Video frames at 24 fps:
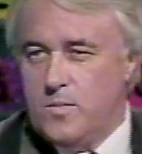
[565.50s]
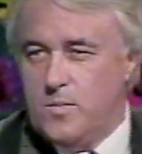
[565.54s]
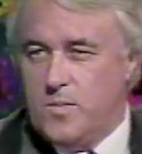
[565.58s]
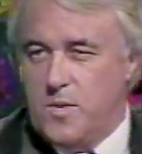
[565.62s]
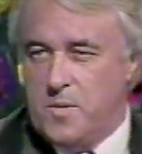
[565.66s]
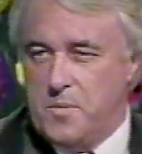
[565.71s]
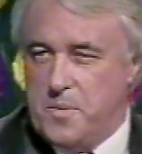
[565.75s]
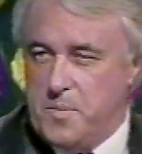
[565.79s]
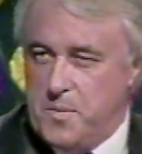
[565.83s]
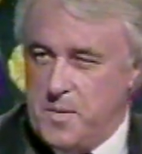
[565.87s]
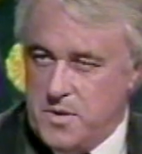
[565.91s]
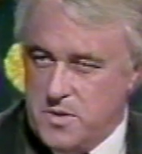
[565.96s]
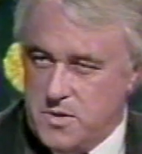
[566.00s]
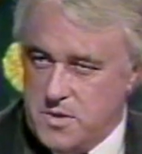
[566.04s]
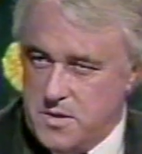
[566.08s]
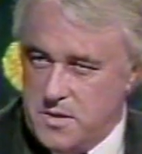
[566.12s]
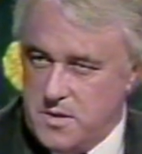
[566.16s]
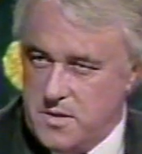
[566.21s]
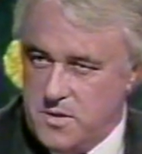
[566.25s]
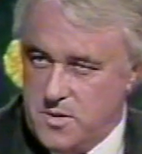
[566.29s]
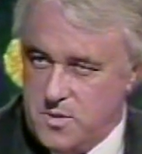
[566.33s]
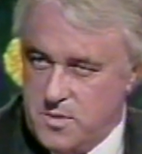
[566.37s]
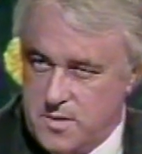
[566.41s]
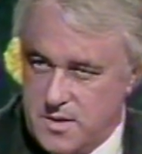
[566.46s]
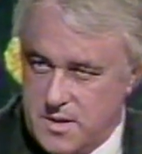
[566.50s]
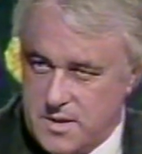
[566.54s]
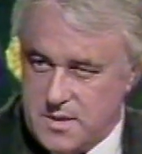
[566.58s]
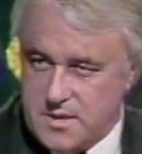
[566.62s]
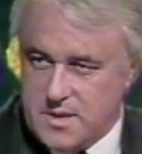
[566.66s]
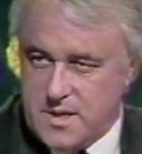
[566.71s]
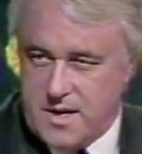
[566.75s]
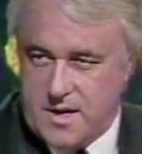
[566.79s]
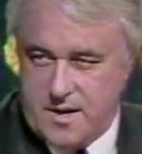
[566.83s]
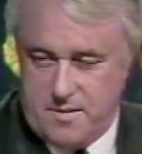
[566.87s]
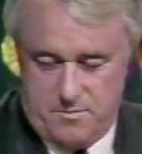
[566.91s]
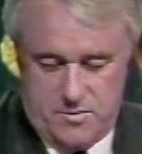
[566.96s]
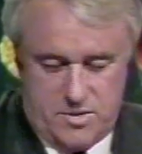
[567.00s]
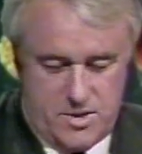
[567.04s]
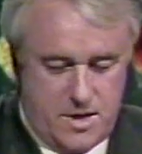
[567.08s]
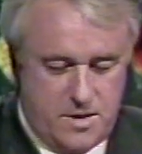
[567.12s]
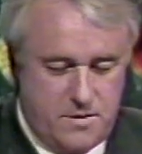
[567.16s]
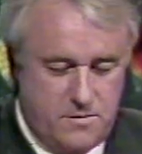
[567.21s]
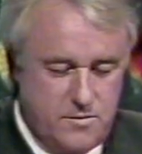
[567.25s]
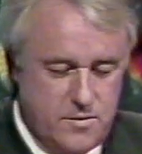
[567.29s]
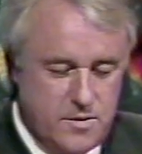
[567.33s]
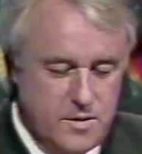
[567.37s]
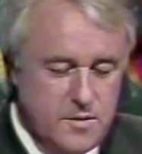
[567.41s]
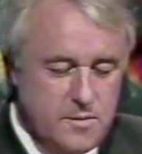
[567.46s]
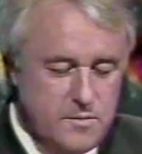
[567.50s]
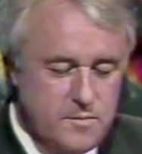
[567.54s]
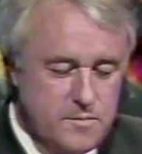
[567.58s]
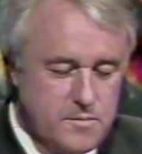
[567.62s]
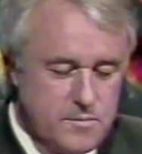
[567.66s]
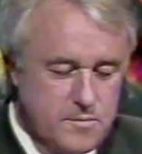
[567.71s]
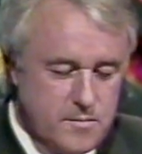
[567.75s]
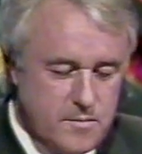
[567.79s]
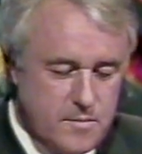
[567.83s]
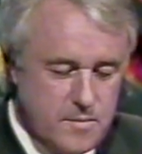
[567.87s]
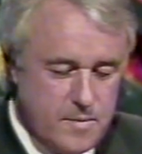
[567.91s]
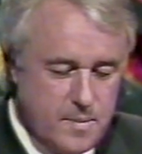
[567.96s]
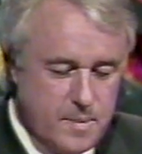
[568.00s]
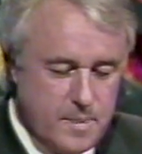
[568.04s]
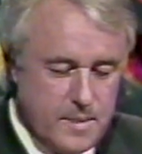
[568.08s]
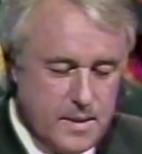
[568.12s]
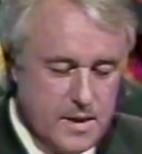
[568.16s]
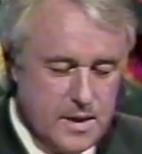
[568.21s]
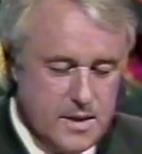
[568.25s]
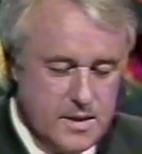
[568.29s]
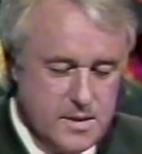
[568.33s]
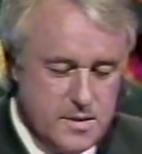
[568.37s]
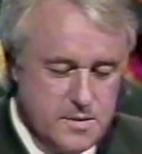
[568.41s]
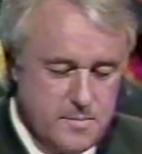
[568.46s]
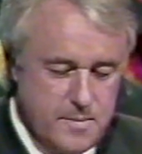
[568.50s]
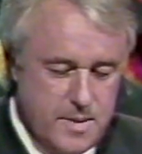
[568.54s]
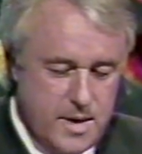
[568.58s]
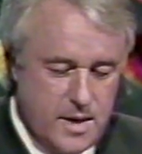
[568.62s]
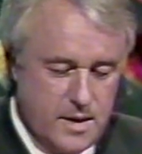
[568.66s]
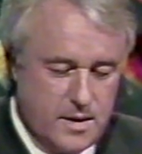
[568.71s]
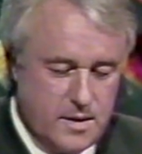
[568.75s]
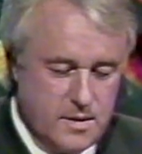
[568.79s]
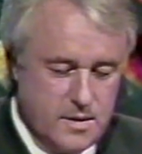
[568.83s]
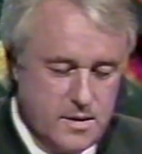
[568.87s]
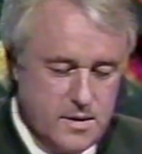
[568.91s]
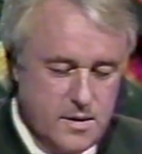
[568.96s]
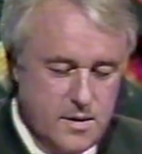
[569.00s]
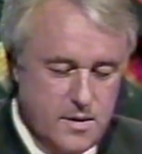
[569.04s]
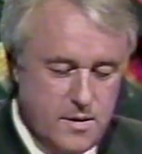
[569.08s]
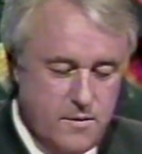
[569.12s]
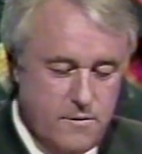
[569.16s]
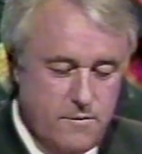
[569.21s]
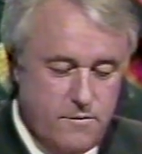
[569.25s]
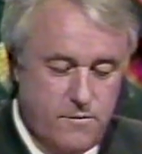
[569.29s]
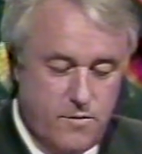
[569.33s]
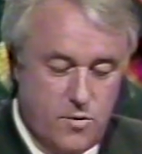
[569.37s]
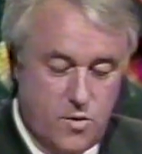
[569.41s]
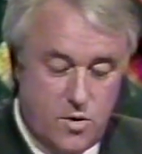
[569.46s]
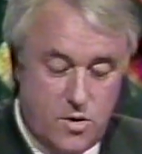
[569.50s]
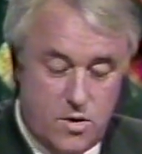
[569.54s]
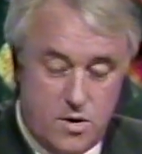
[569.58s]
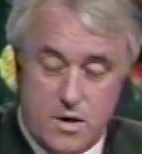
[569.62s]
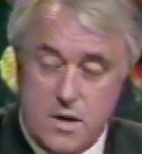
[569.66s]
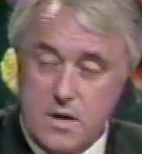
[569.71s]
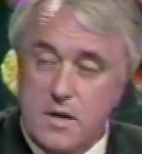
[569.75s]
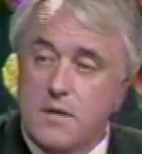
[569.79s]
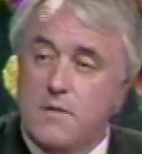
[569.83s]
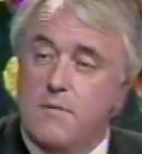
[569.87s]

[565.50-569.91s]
What we want you to do this time, Jennifer, is make four